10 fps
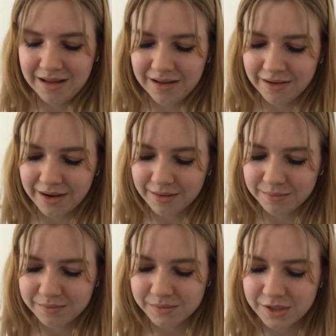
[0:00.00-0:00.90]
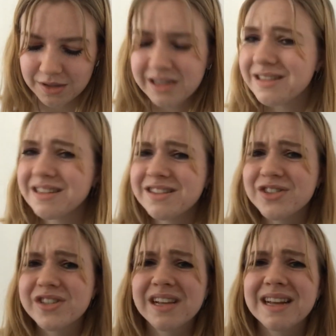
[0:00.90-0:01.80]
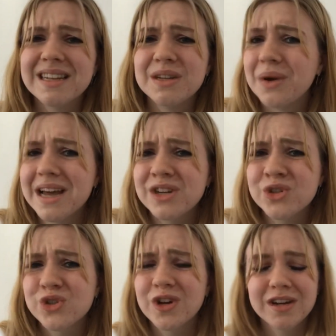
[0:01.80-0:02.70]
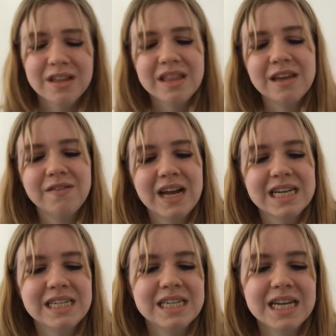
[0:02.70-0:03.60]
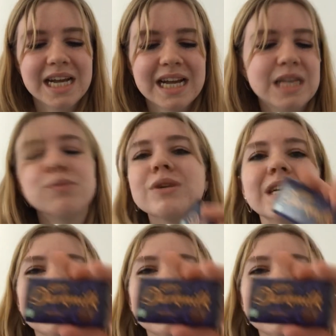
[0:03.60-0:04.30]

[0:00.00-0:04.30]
Okay, so this is just like a little extra. They've added in a Cadbury